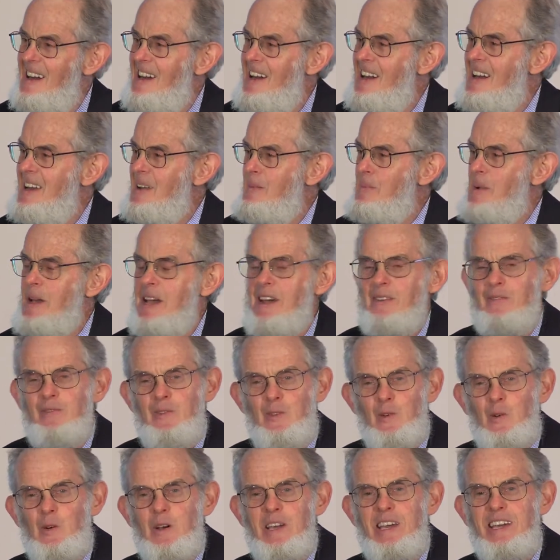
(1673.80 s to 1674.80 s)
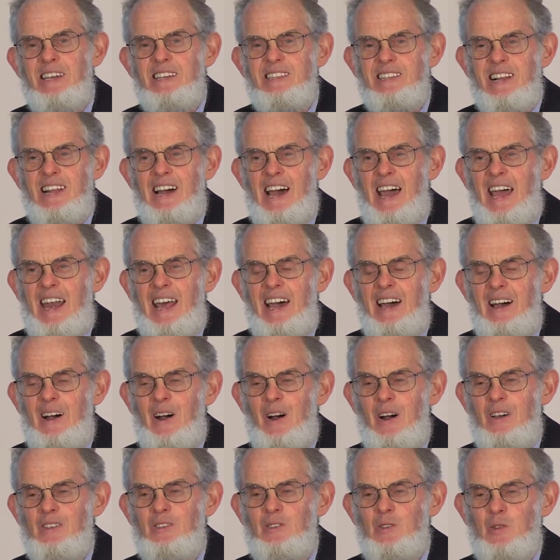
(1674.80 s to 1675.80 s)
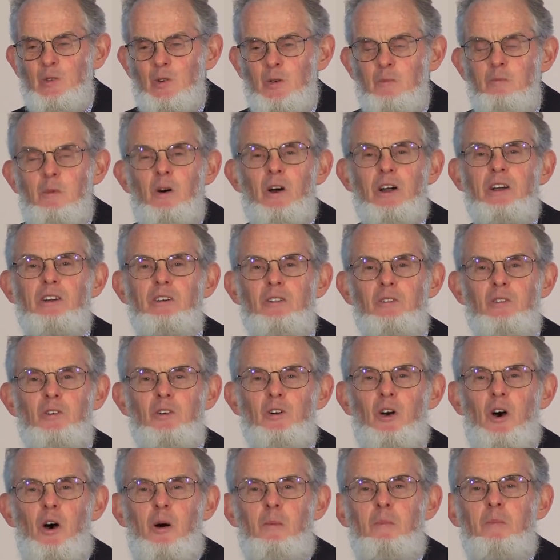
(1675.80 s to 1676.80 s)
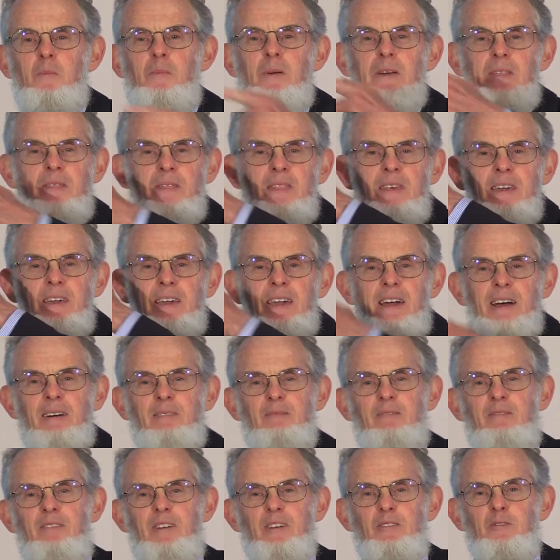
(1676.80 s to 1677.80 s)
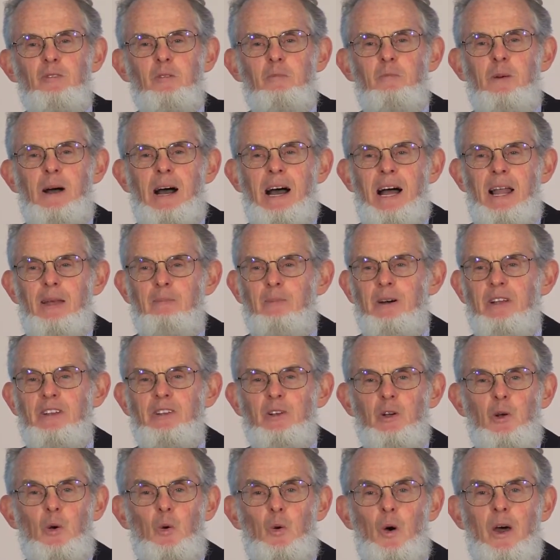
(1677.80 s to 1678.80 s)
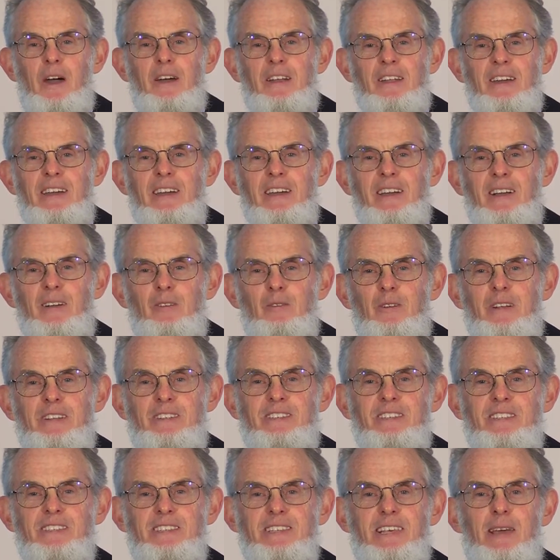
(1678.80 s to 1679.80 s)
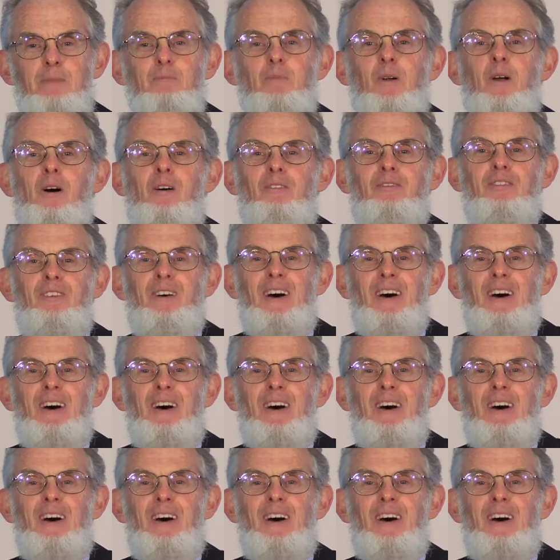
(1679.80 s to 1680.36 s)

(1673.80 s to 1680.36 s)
And about four years later, I saw Michael Cobb in the uh, federal parliament quoting Richard Sebroff.